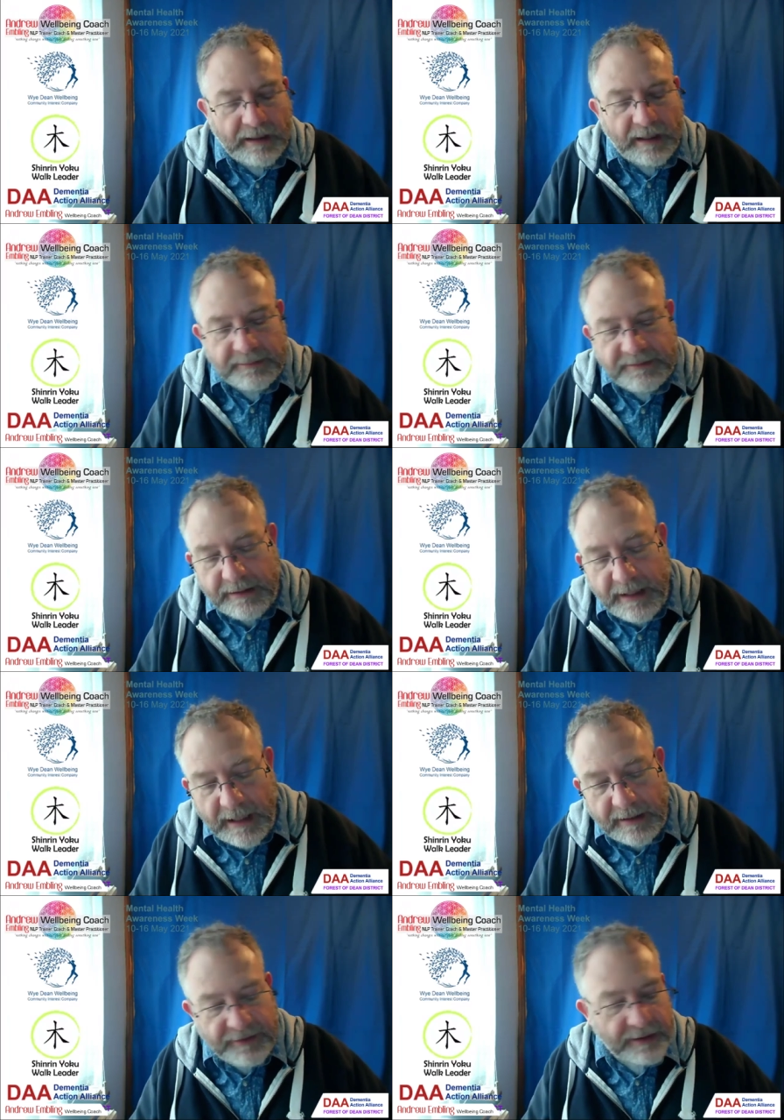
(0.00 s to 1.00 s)
Absolutely, yeah.
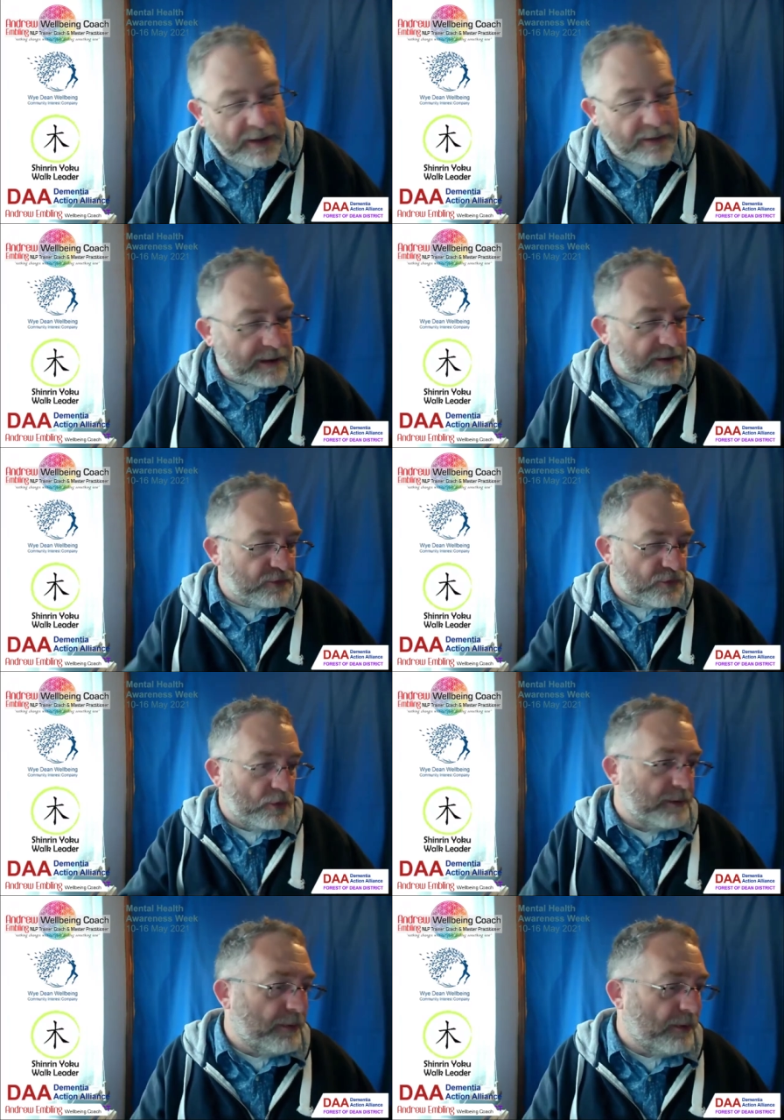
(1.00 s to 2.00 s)
And I think,
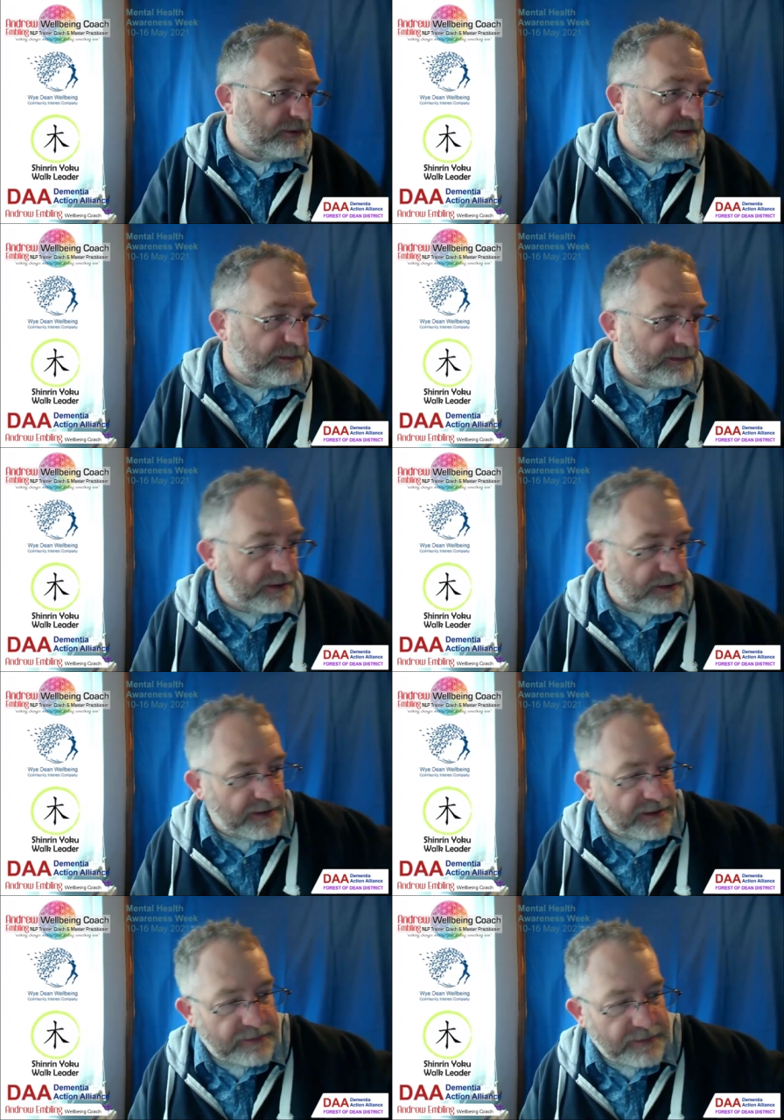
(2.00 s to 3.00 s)
drawing upon some of the
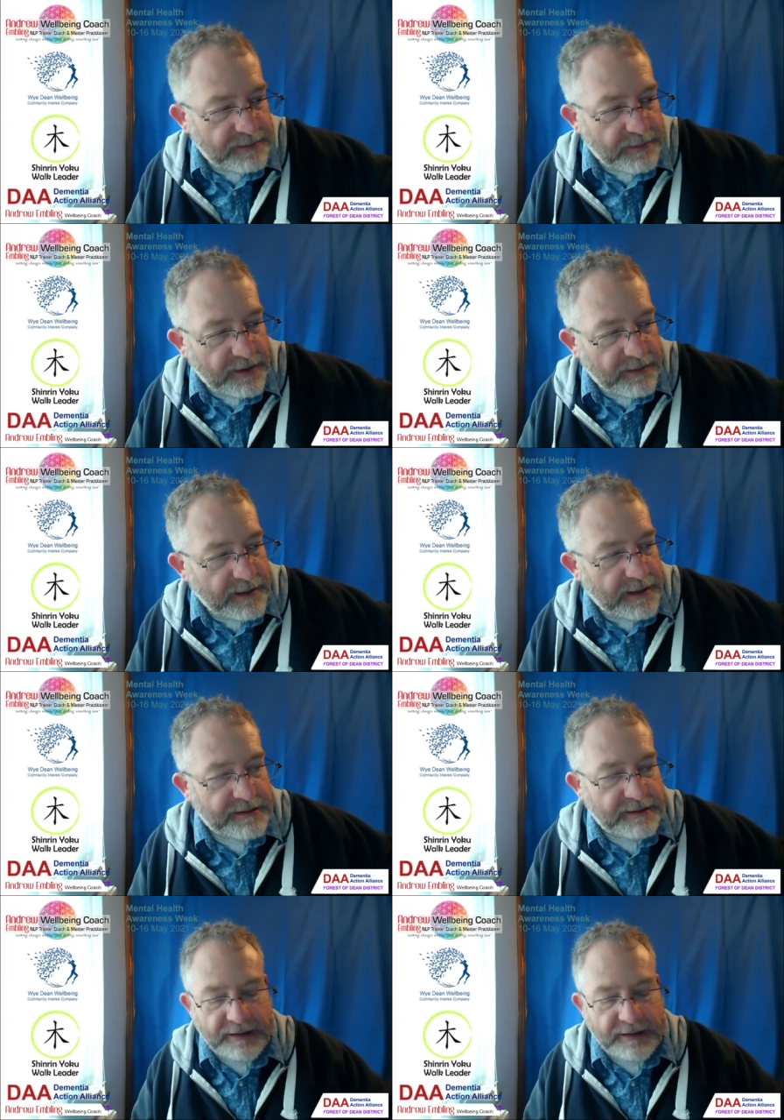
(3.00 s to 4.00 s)
things we spoke about
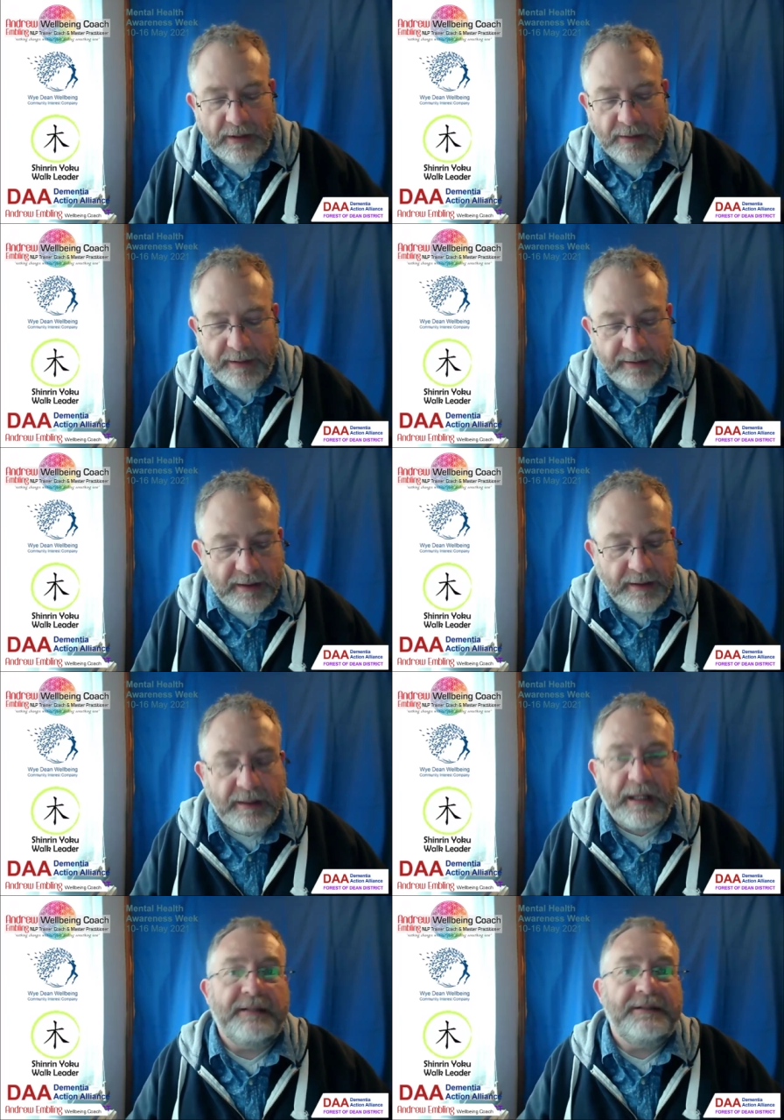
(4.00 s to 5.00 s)
yesterday as well about
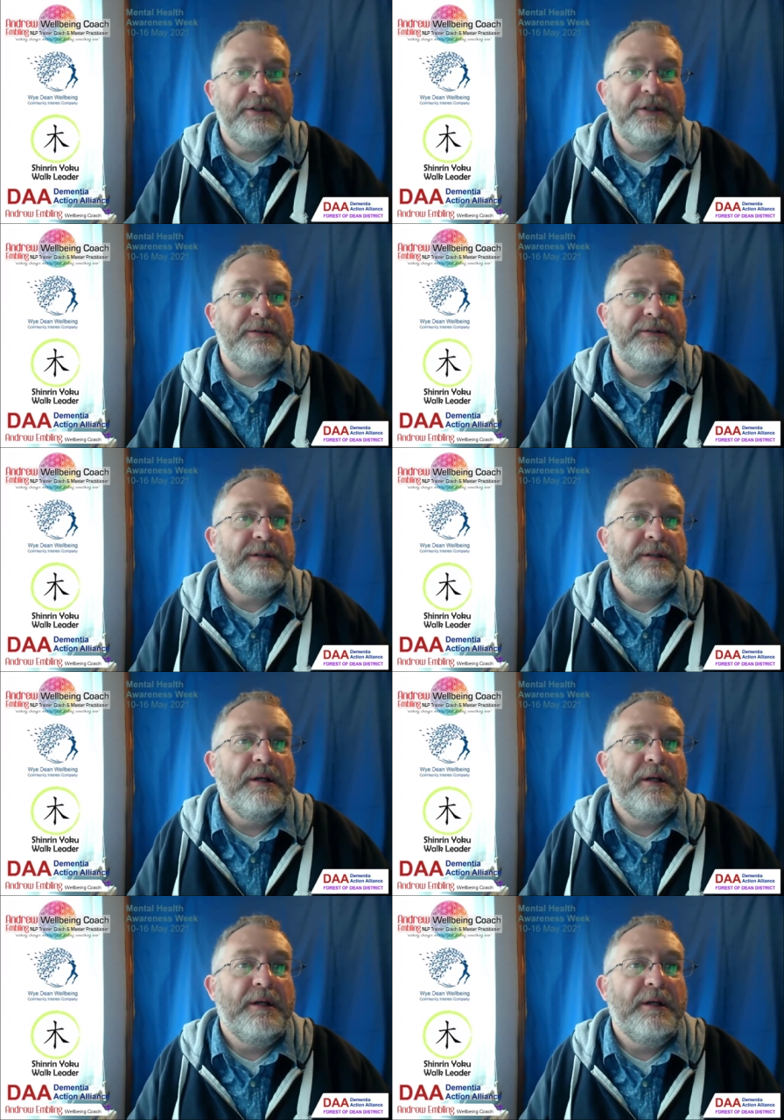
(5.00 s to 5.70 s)
attitudes,